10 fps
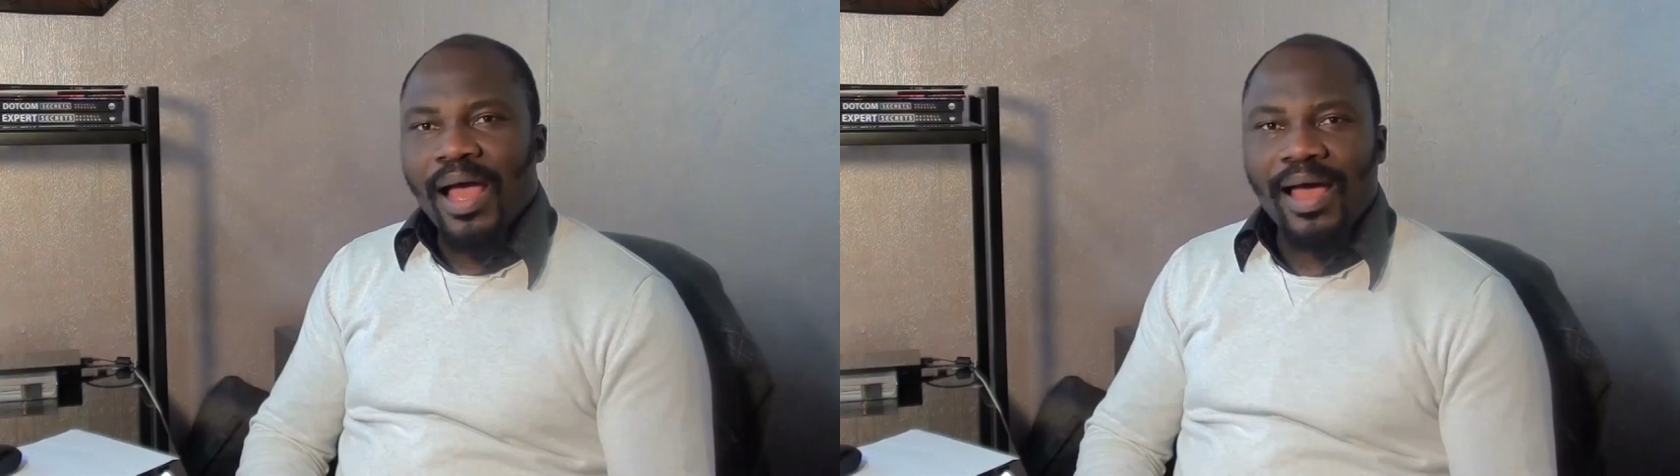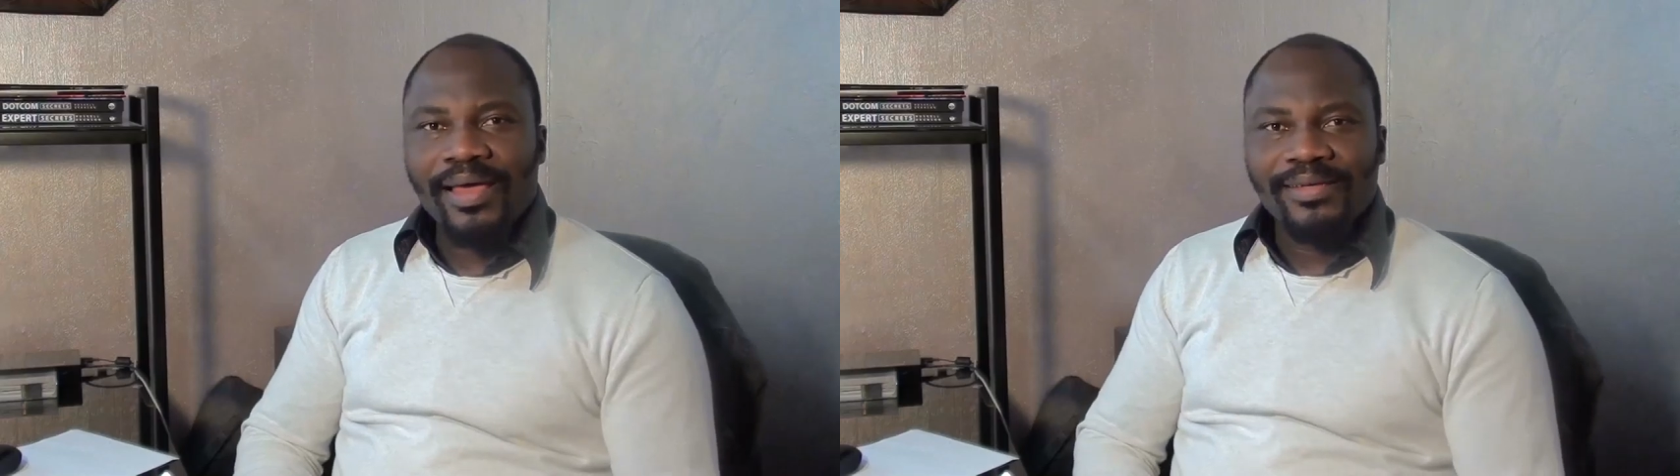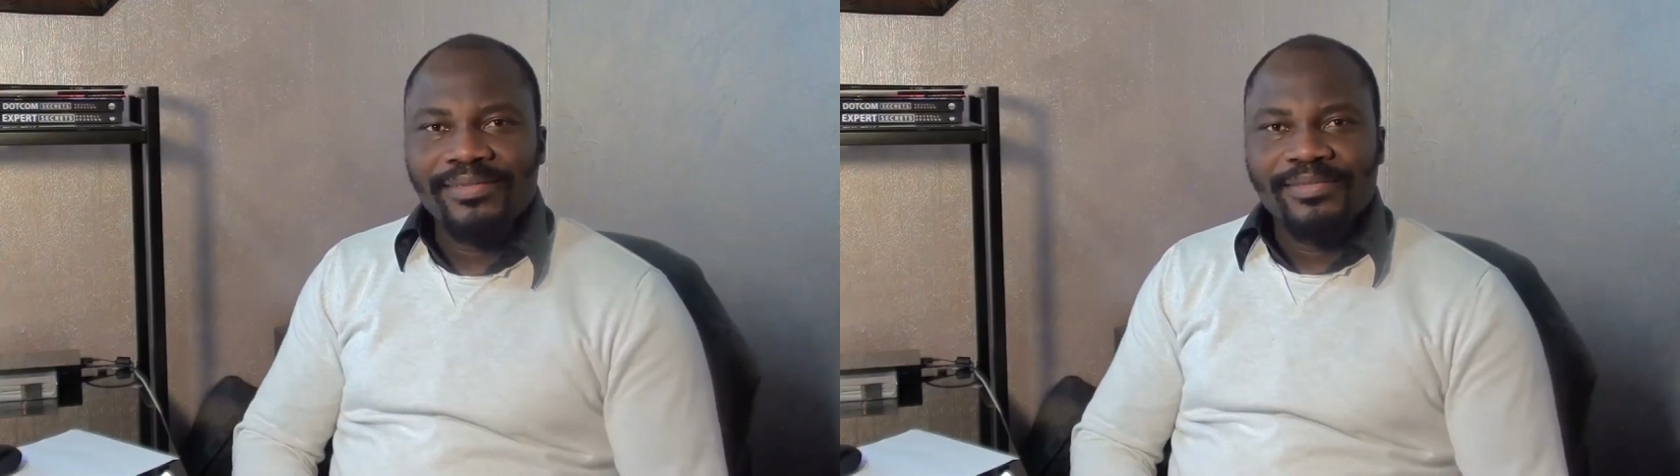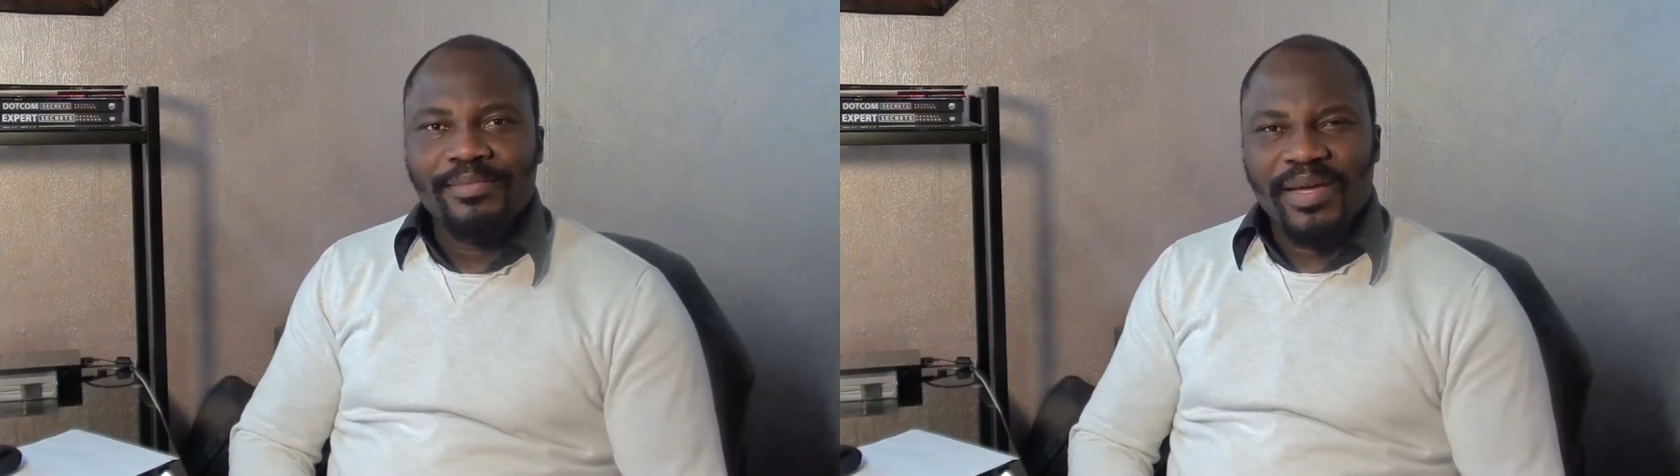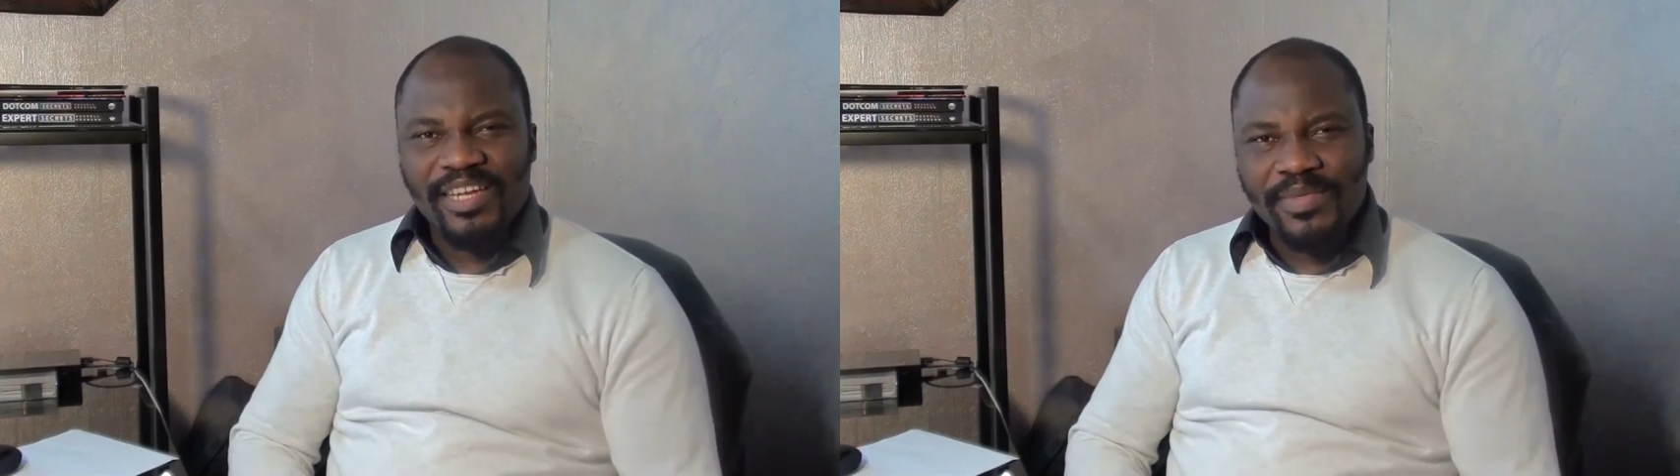Hi,
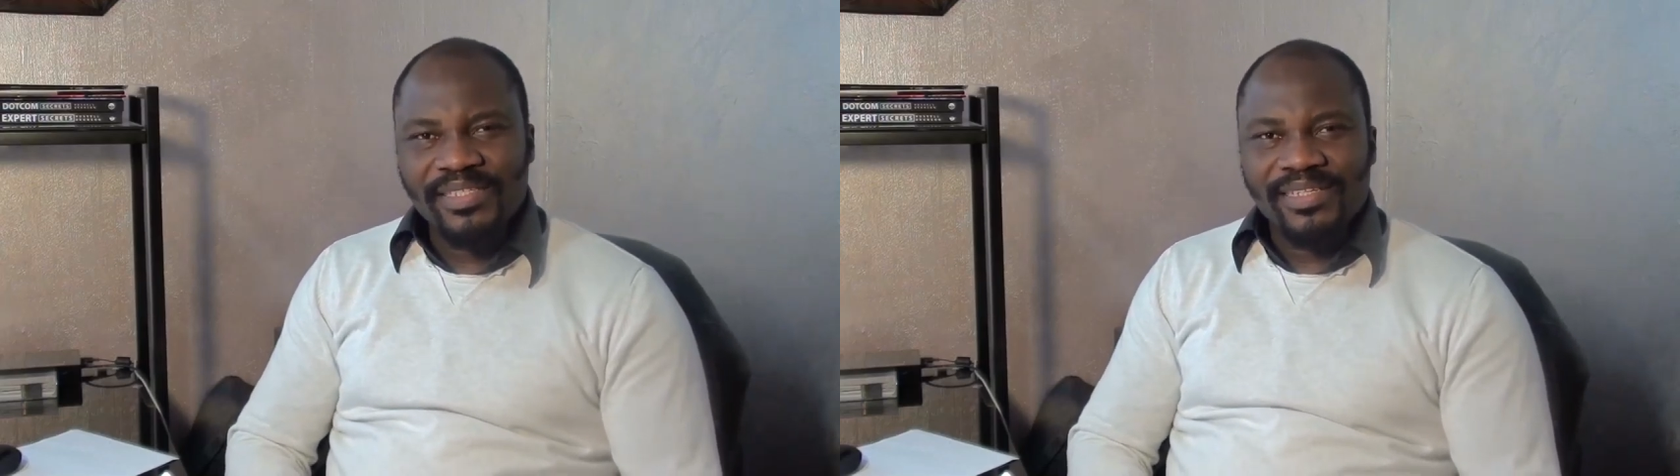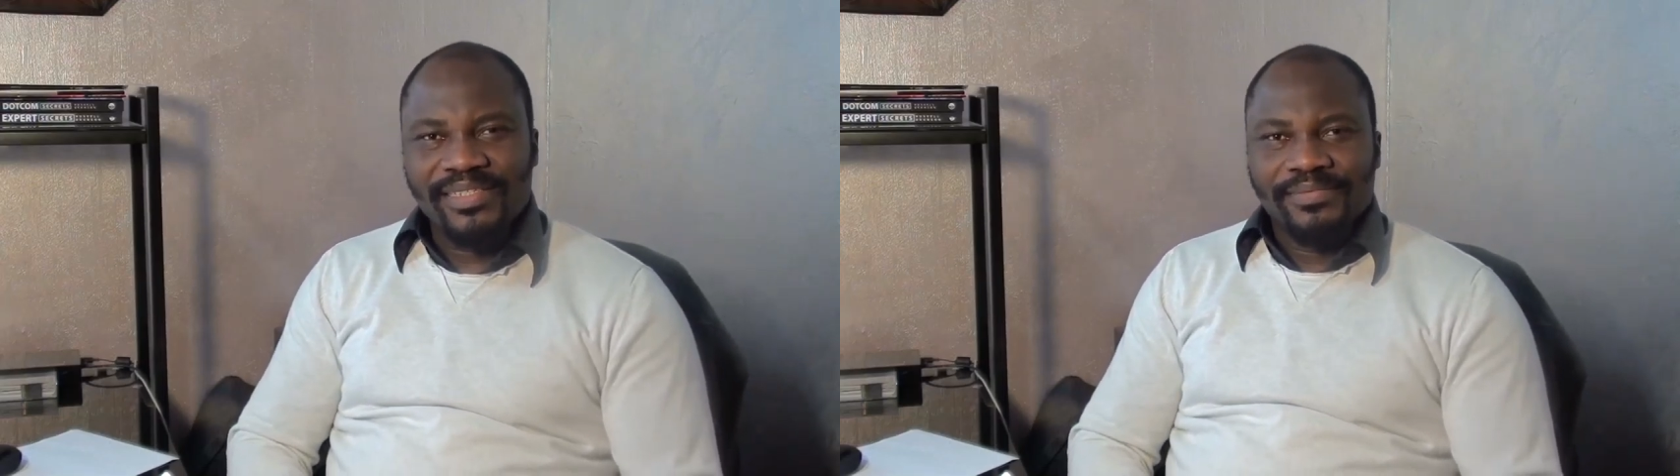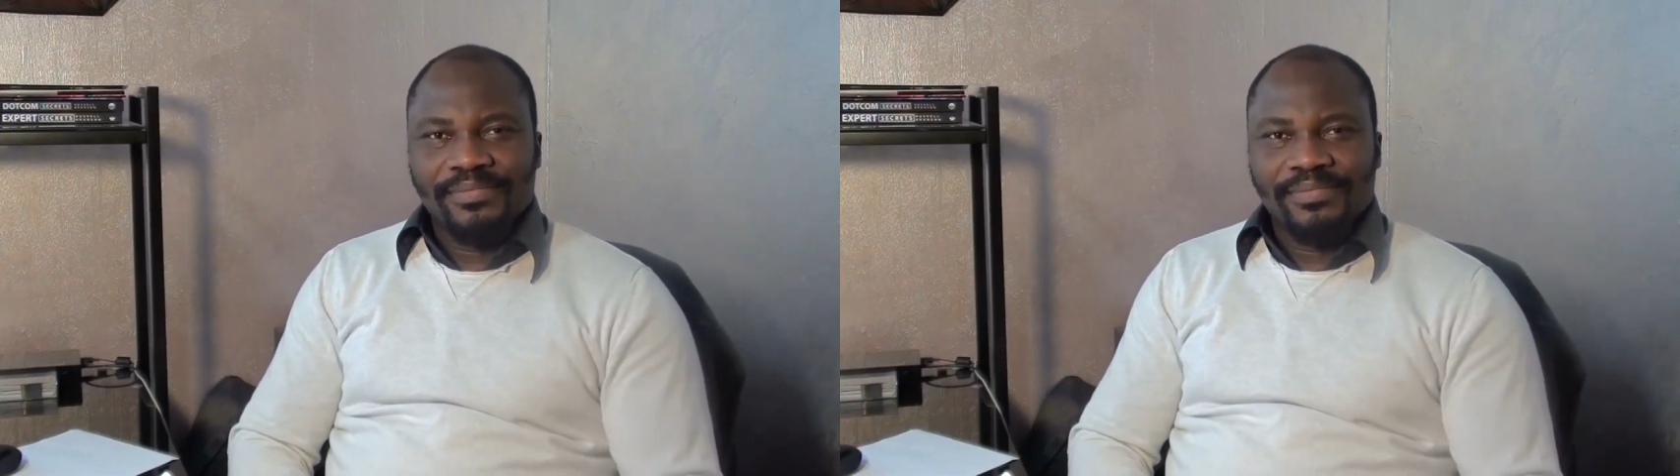my name is Ali.